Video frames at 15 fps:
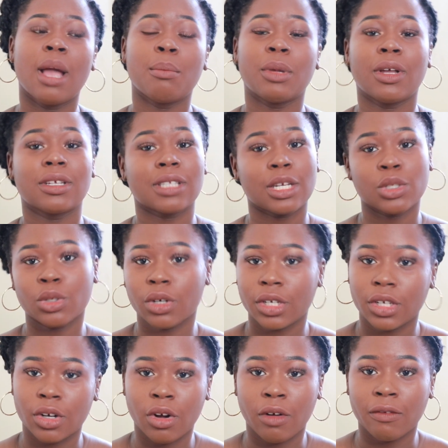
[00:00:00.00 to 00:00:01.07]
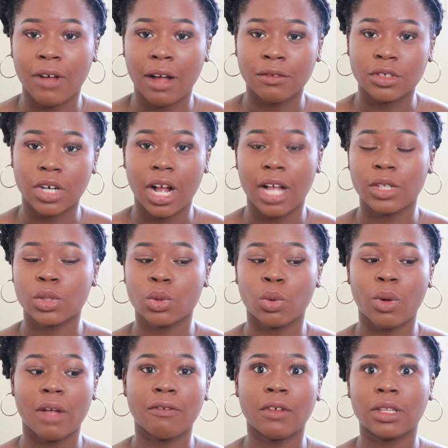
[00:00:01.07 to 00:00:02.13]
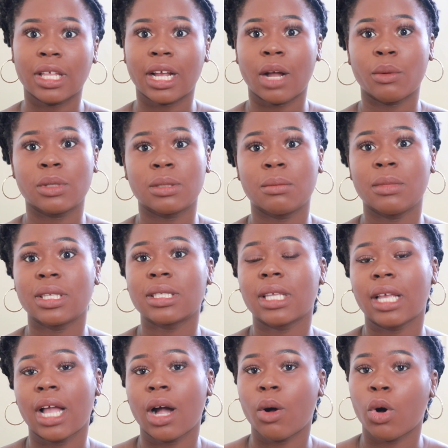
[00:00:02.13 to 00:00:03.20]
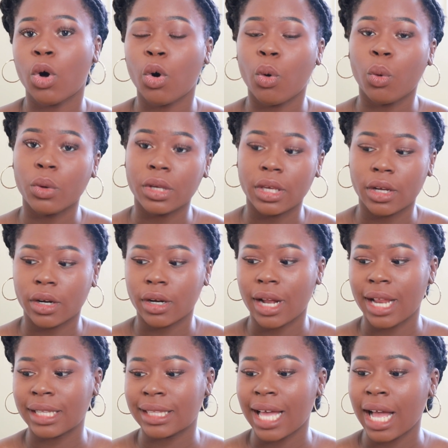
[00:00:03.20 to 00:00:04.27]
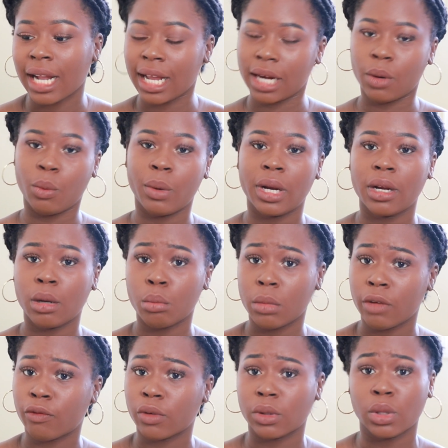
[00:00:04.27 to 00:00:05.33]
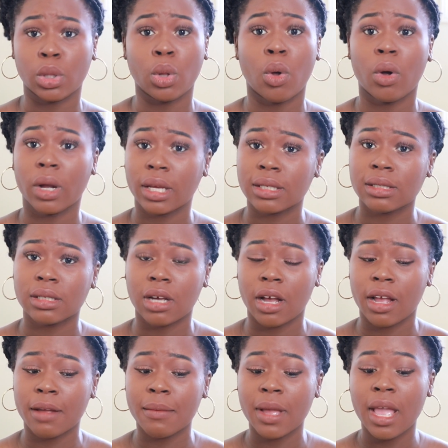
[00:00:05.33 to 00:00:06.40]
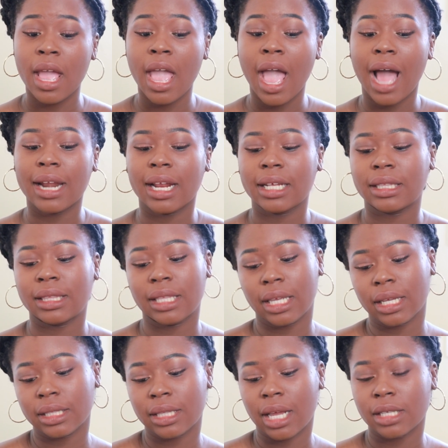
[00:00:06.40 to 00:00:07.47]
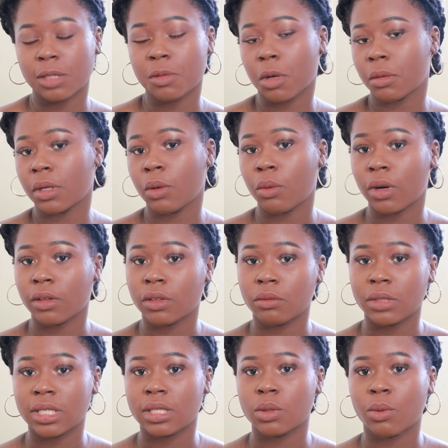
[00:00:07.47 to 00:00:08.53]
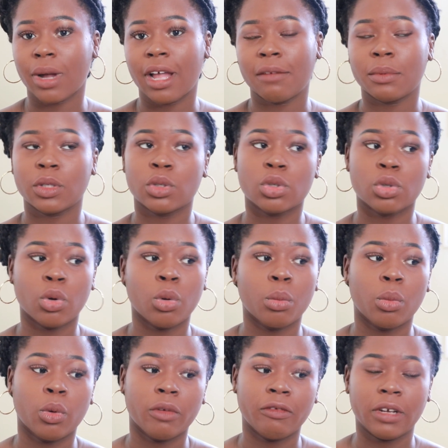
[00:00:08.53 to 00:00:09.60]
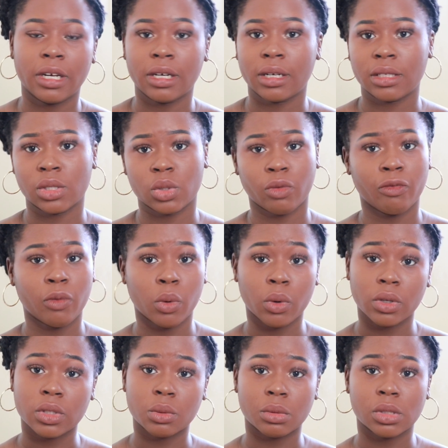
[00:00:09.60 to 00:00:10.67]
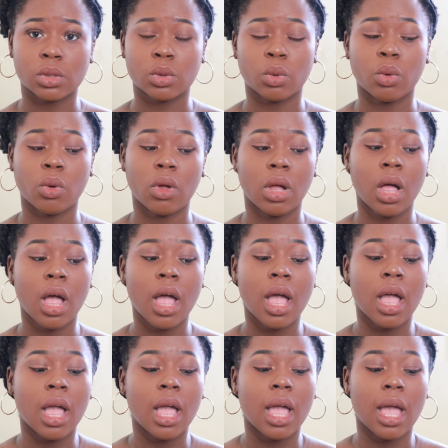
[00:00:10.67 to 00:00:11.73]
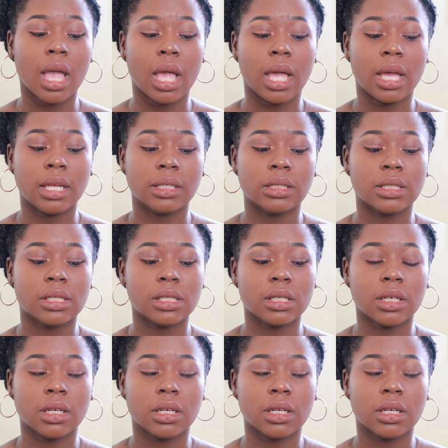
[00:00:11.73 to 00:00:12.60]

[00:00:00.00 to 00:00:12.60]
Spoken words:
because I took a year off after high school, I felt like I was missing out a whole year, and that kind of weighed on me for the longest time. And I think that's probably one of the reasons why I've been so motivated and so focused with school. And